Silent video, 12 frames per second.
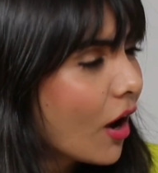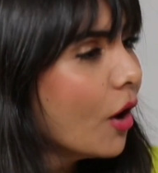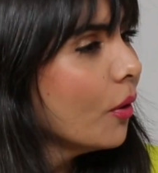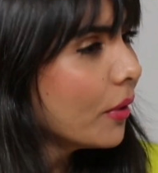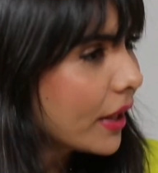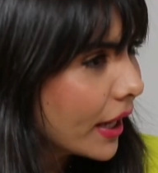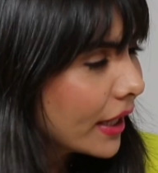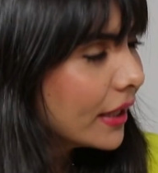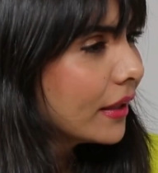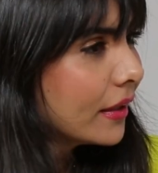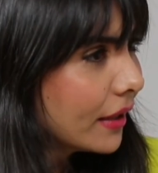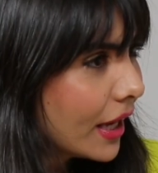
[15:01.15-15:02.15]
Oh, okay.
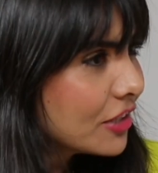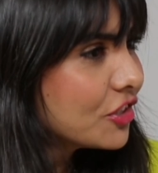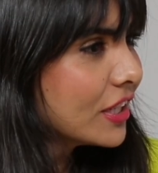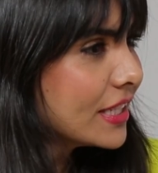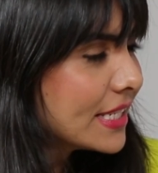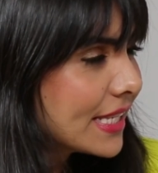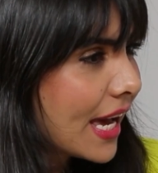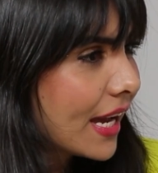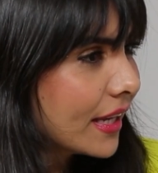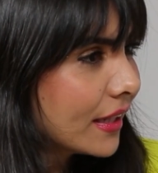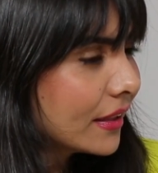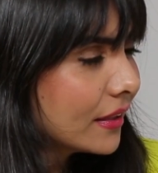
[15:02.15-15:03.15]
How'd you get into
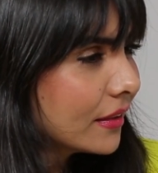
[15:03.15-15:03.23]
that?